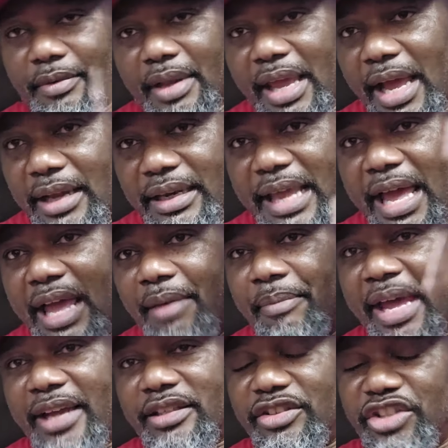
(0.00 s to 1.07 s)
our
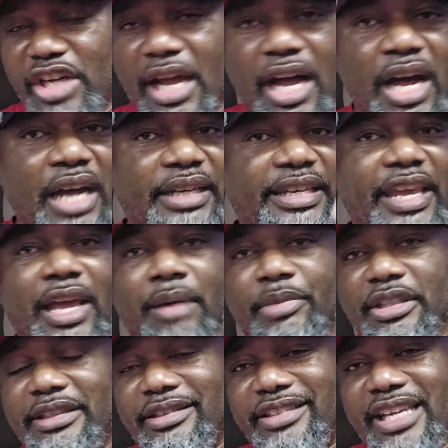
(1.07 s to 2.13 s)
linebackers, Jahard
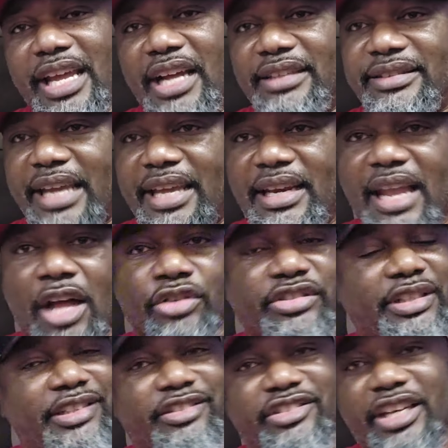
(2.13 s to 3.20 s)
Campbell and Deontay
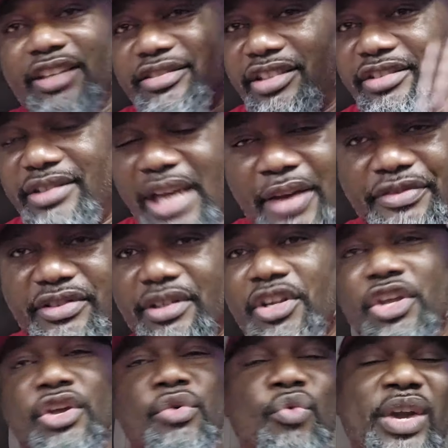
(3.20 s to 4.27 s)
Lawson and Justin Jefferson.
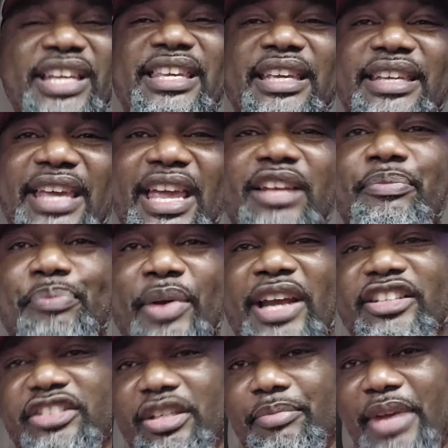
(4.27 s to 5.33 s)
We can get
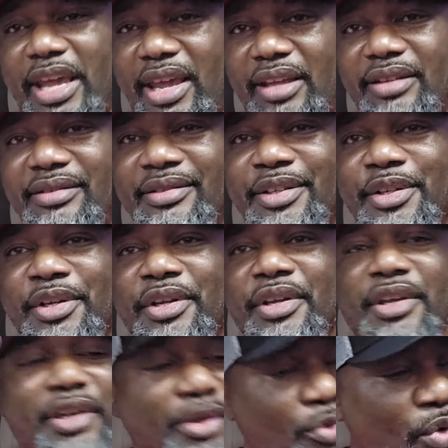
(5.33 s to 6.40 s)
pressure, man.
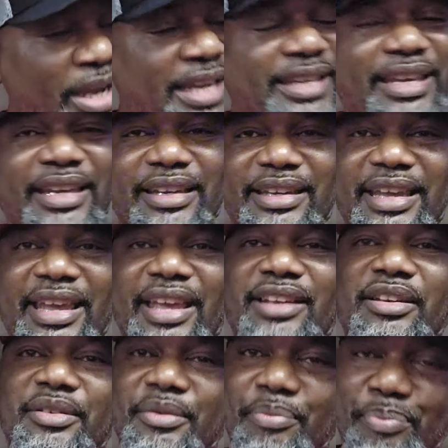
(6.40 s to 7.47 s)
We can get
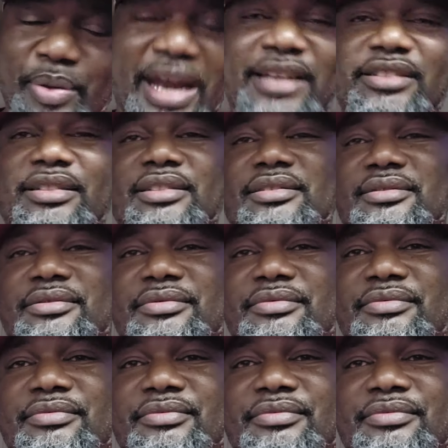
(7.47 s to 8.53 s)
pressure.
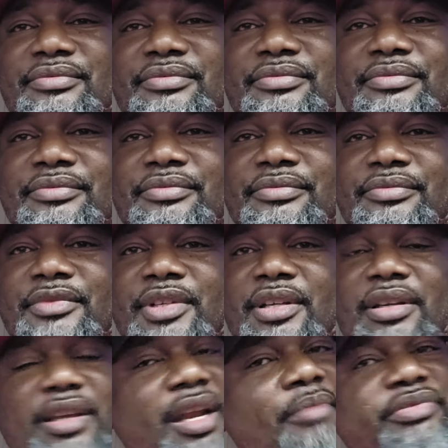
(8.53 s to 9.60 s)

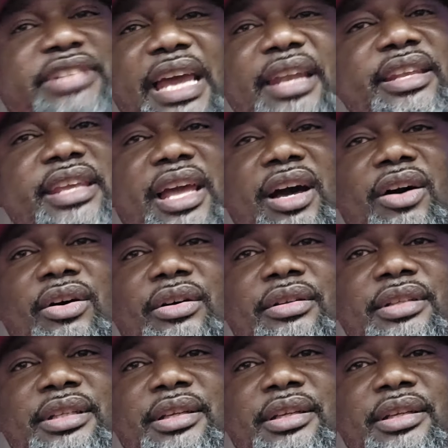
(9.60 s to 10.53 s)
And I'm telling y'all,